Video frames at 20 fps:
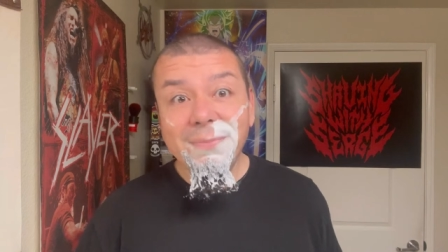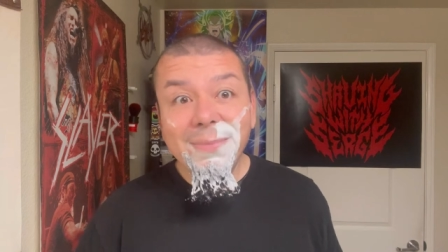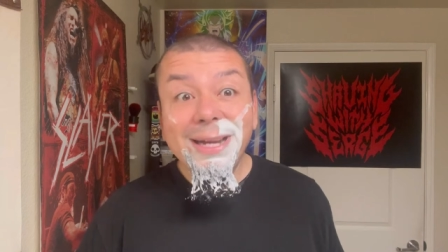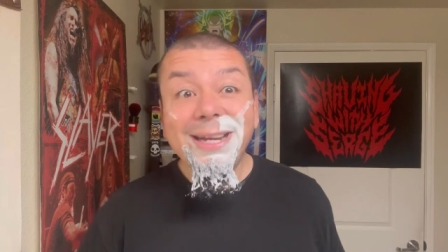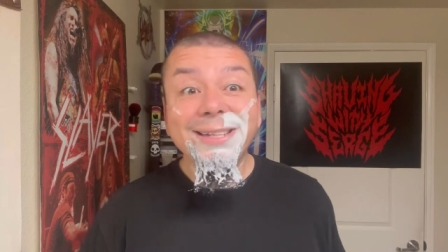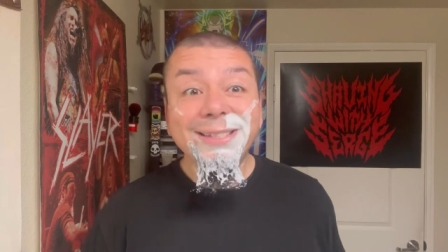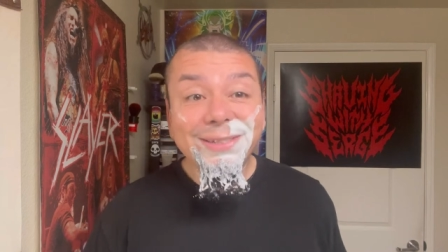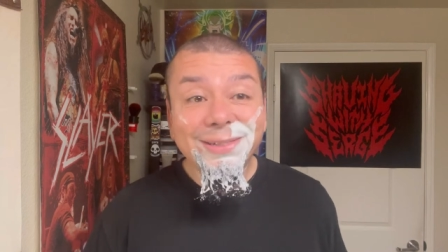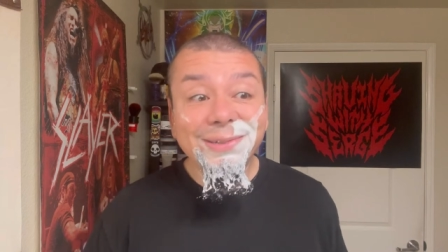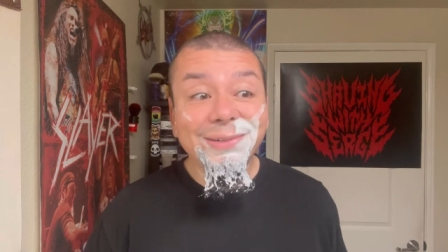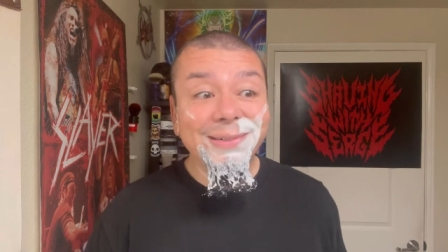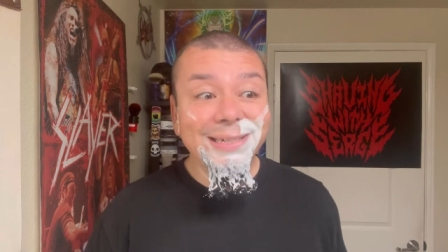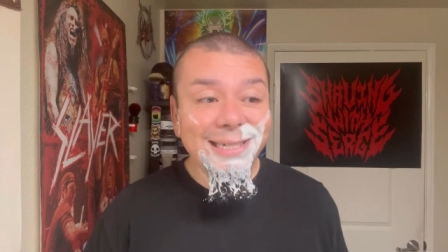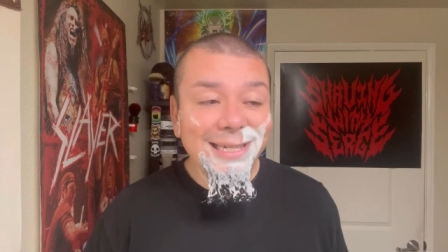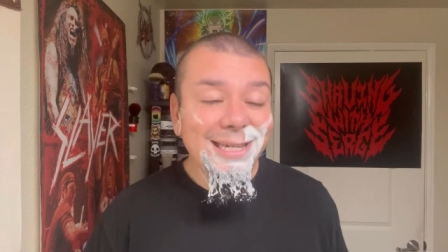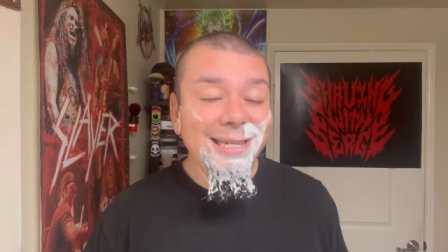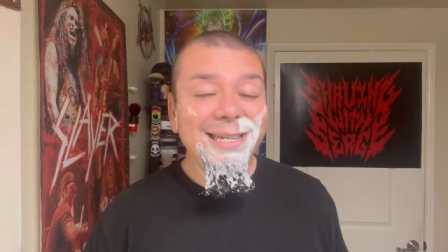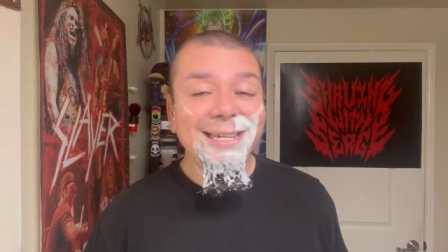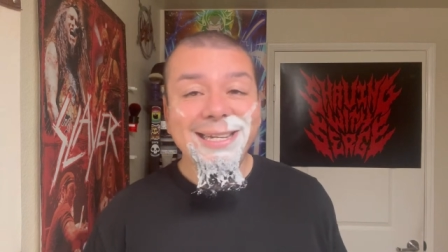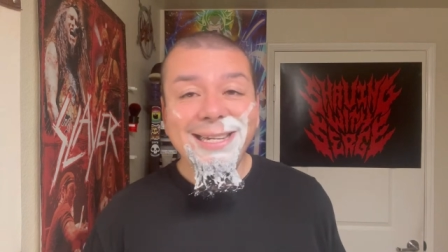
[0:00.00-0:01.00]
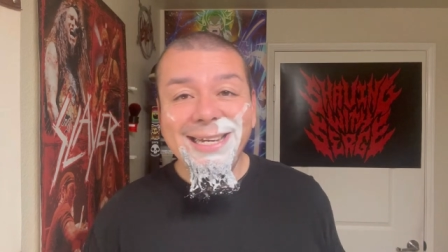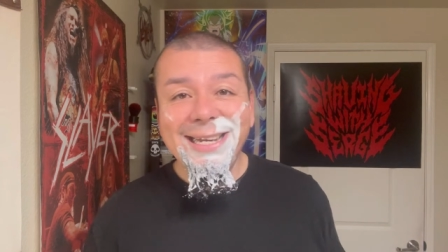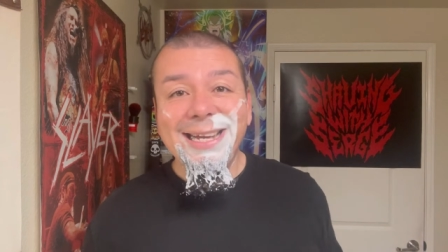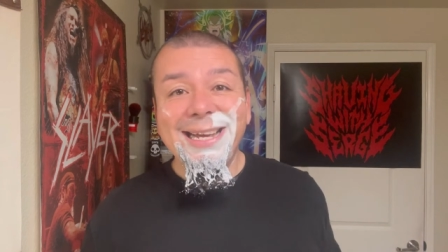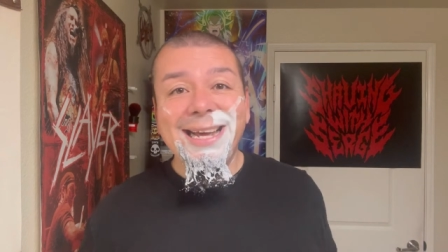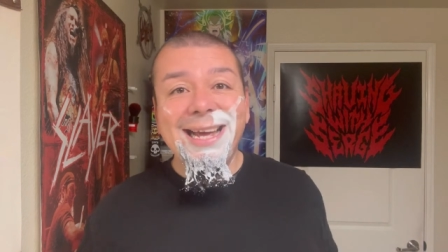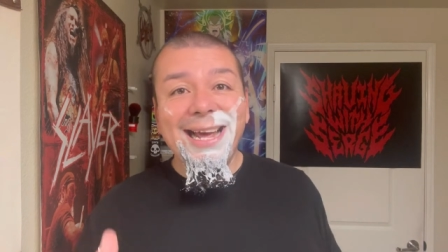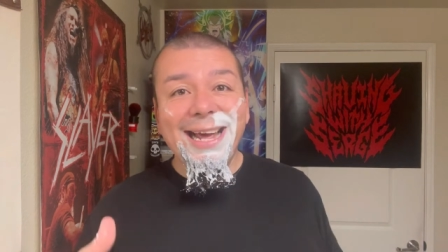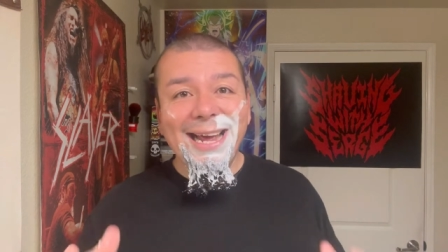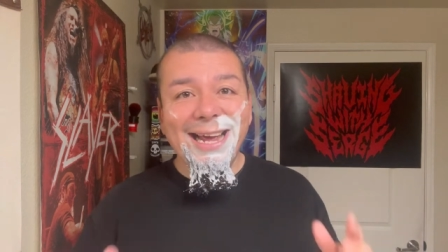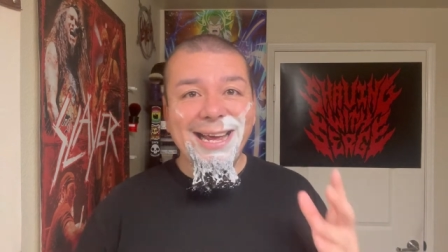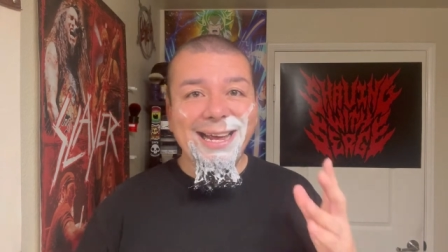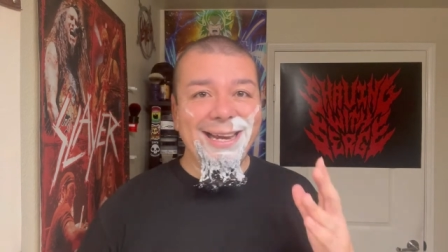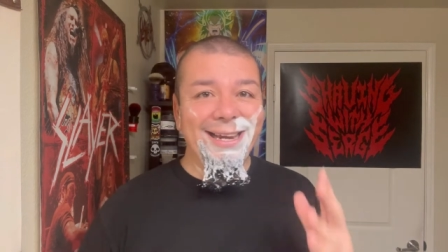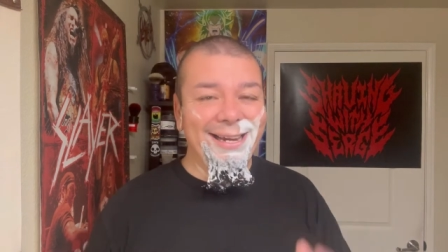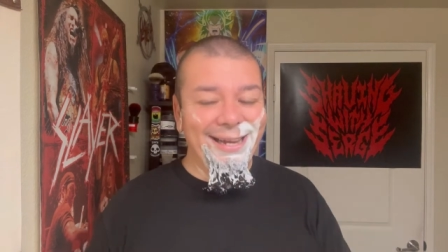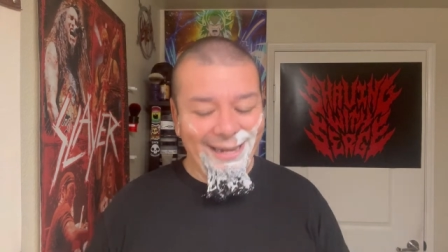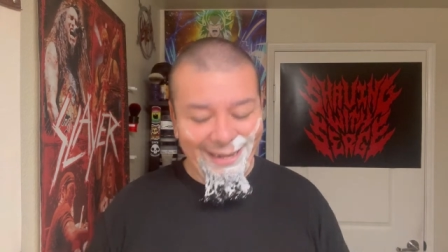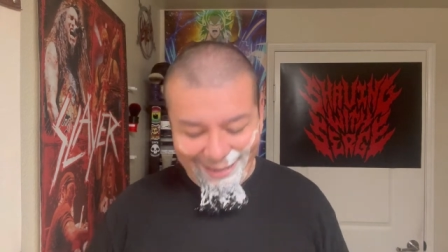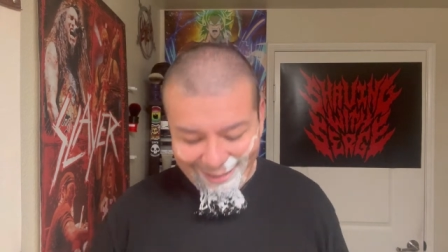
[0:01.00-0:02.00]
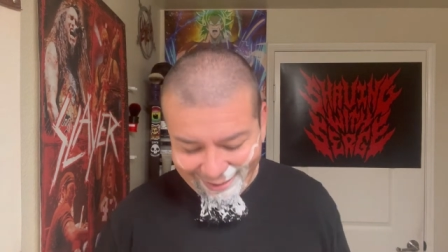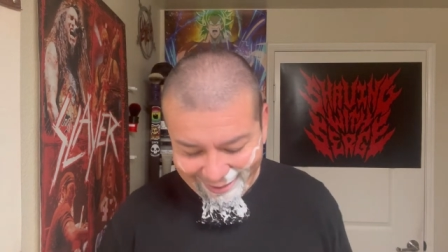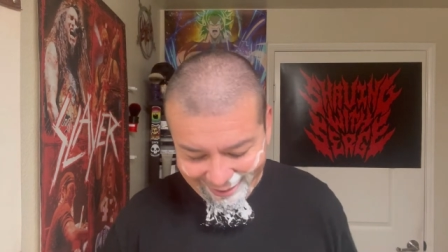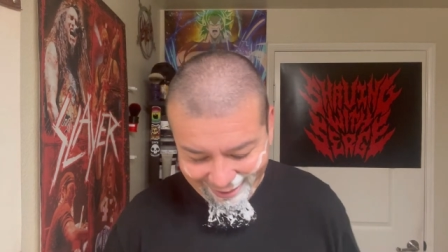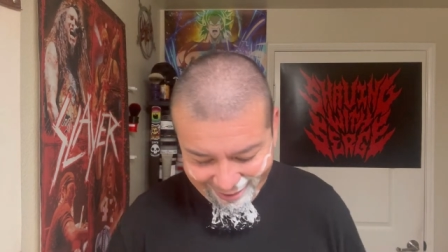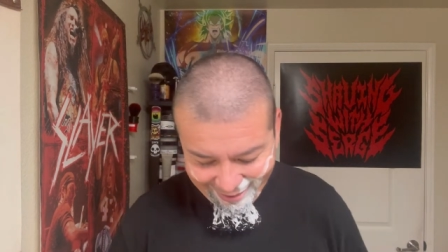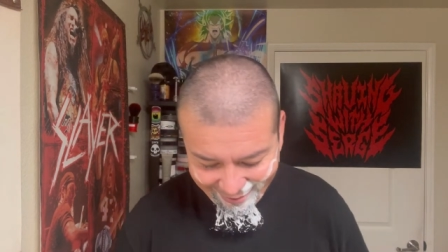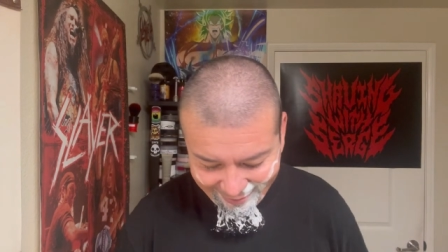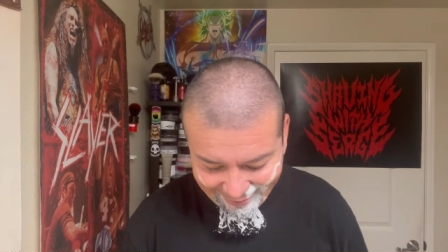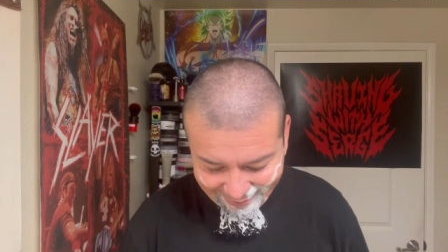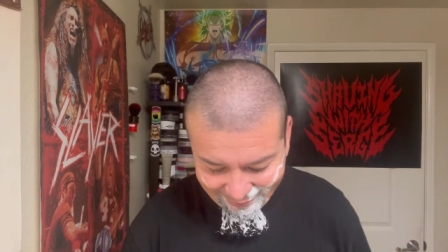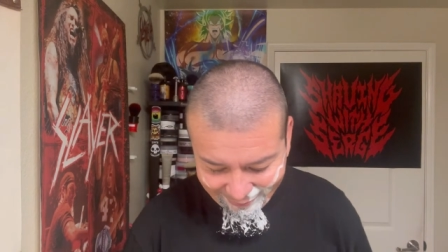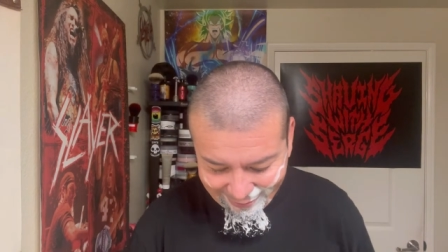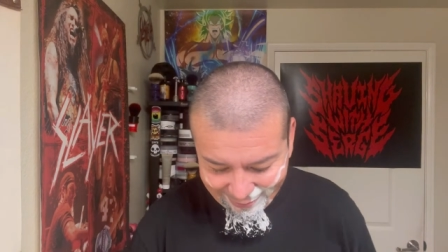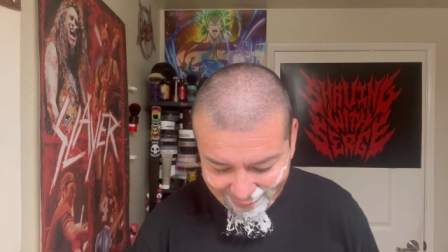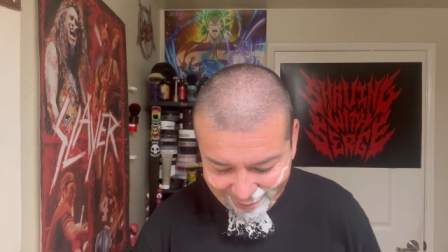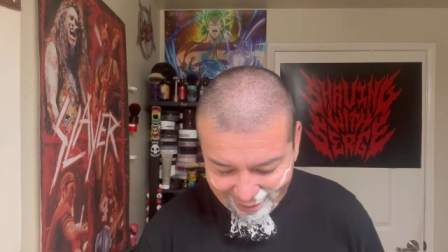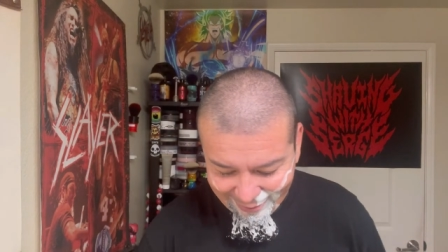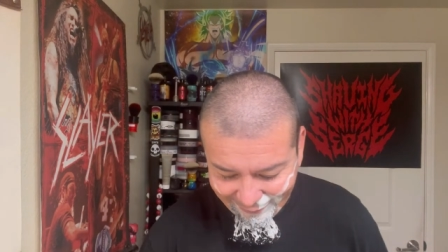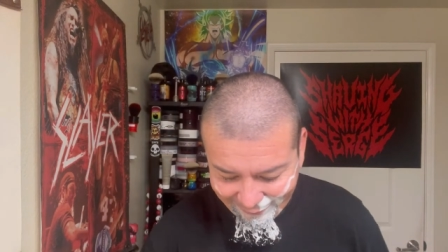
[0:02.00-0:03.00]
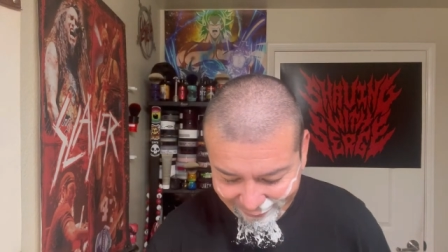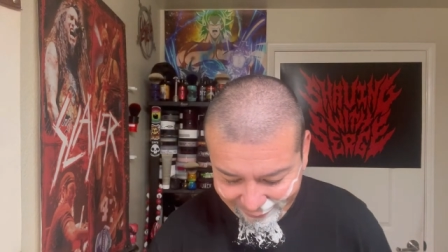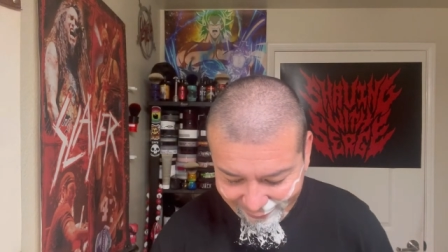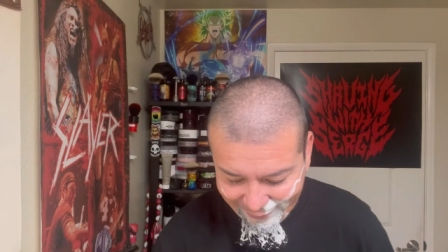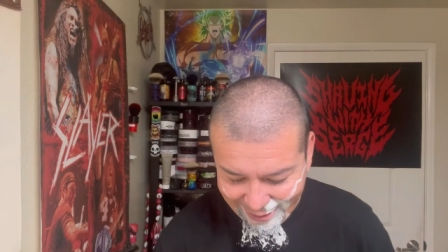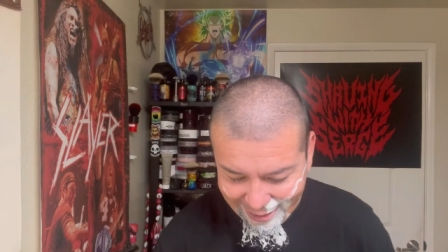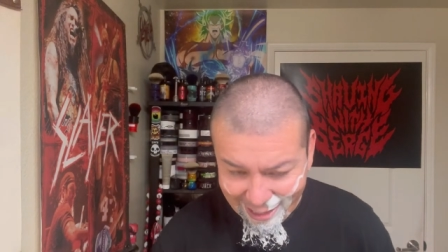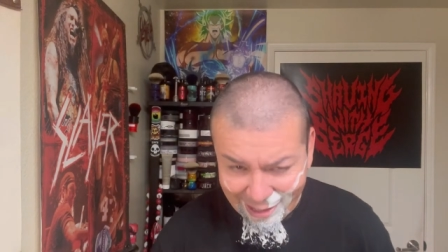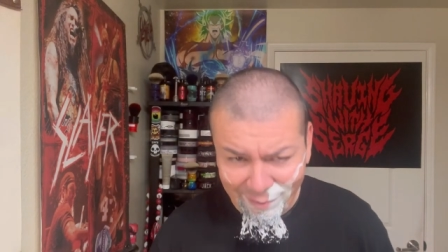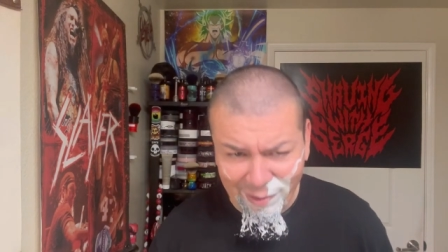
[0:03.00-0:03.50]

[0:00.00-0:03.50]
minutes away. And, uh, you know, that's where I bought food at.